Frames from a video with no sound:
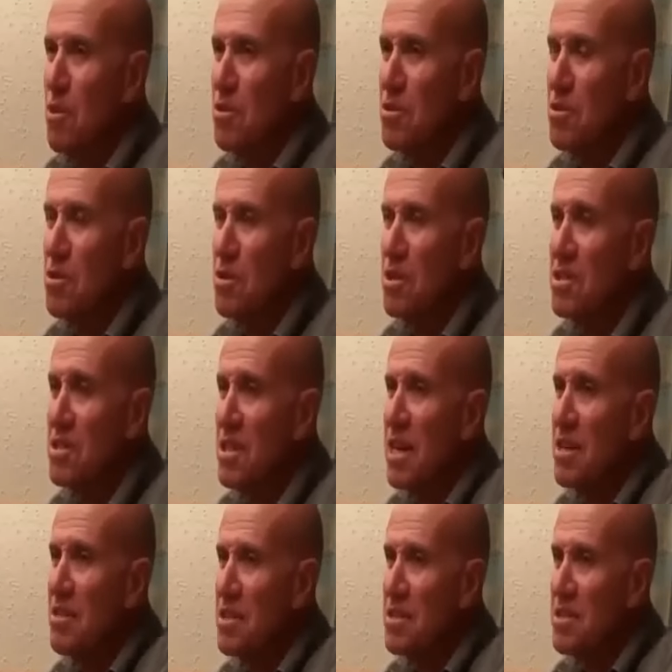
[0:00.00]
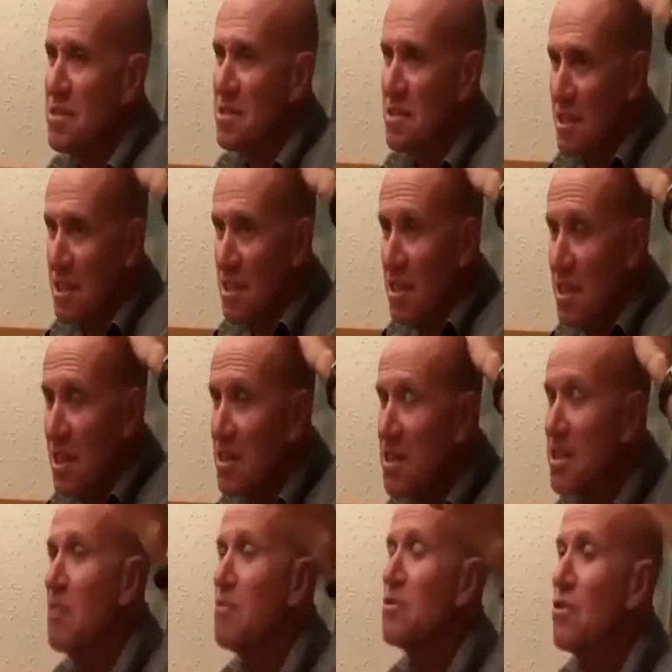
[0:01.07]
supporter, a Zionist,
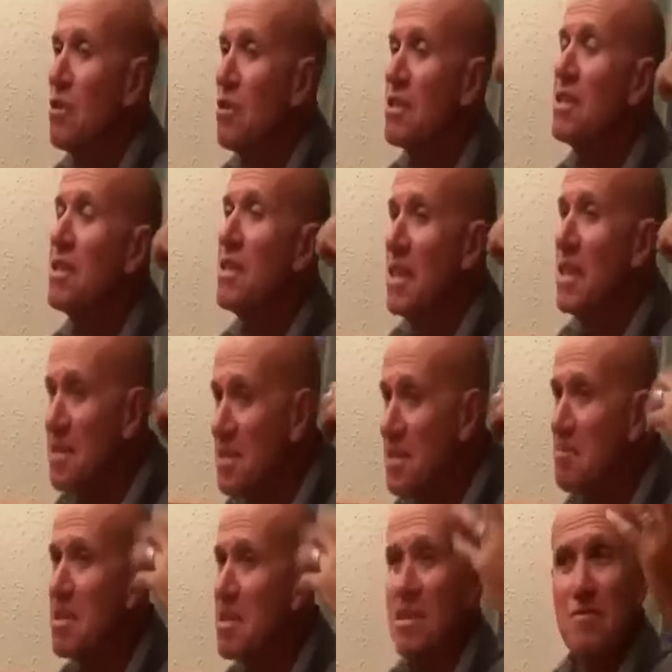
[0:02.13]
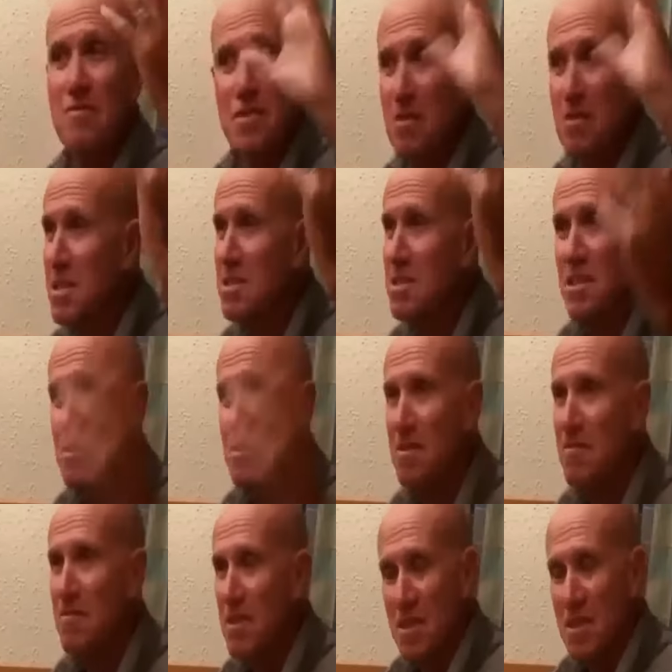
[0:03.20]
and here I was called an anti-Semitic for some reason. I
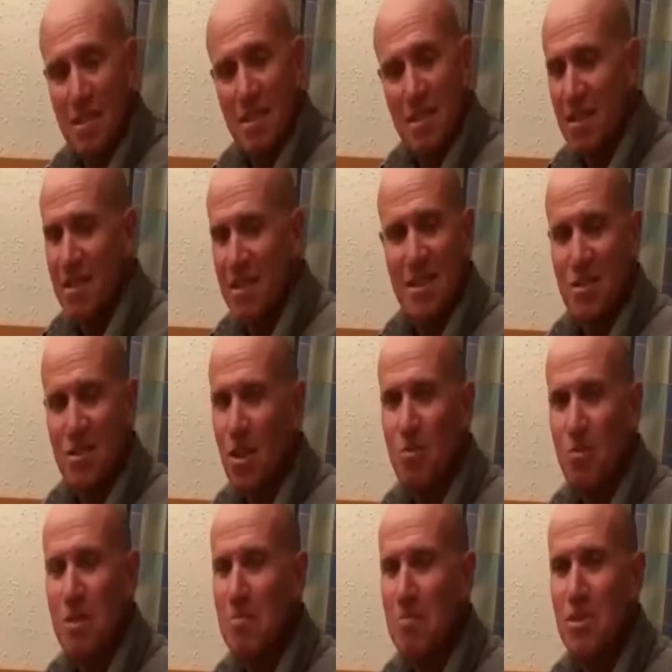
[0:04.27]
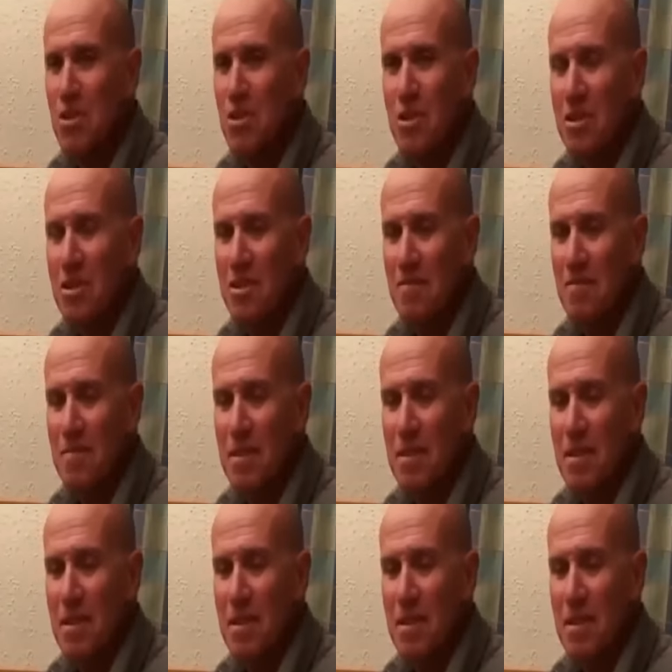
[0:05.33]
don't know. It all went berserk. Uh,